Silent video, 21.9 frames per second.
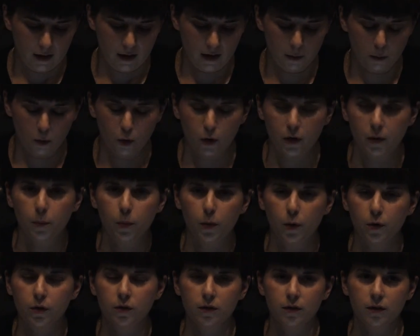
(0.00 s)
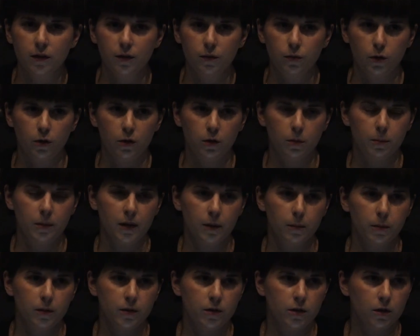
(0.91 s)
And more importantly, for you to be
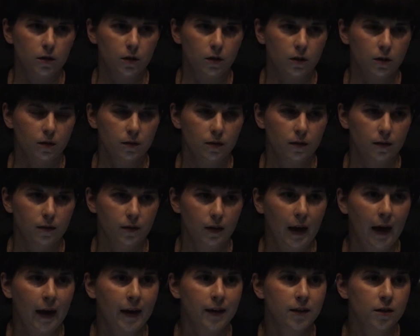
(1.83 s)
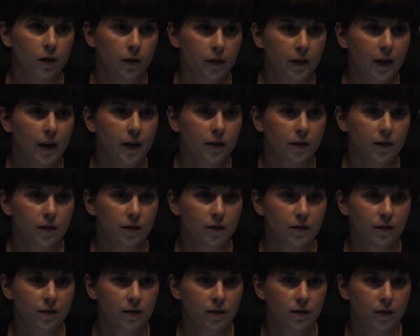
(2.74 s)
able to act on that,
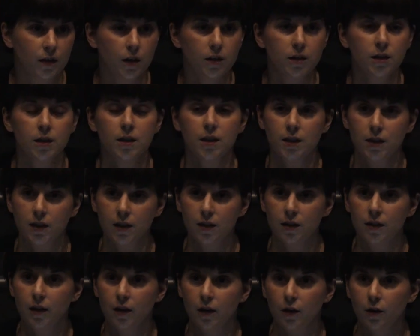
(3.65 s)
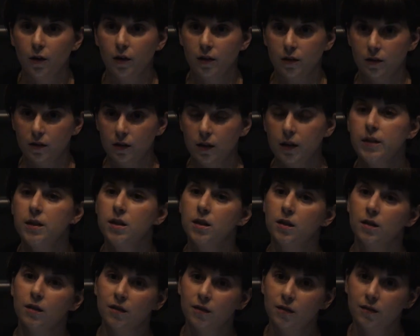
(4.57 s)
not to sit there and
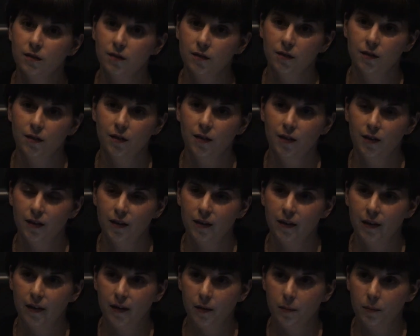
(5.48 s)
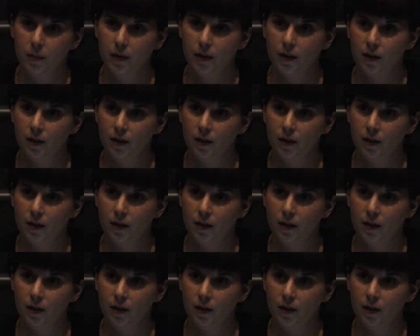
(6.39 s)
listen and